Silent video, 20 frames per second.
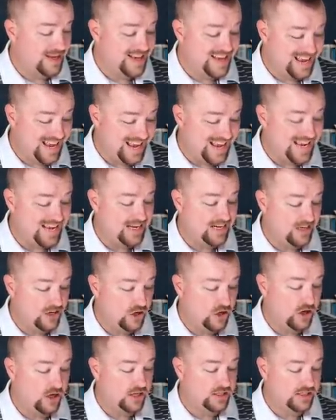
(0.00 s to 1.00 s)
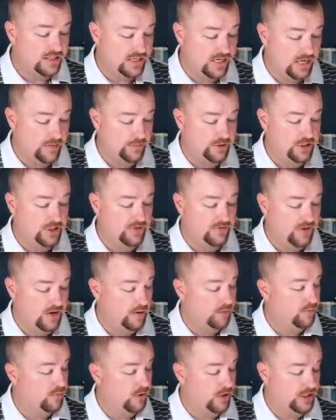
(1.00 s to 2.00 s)
can cause damaging
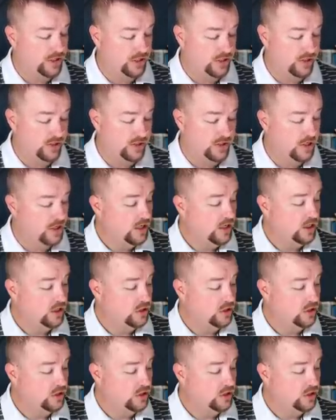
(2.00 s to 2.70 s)
vibrations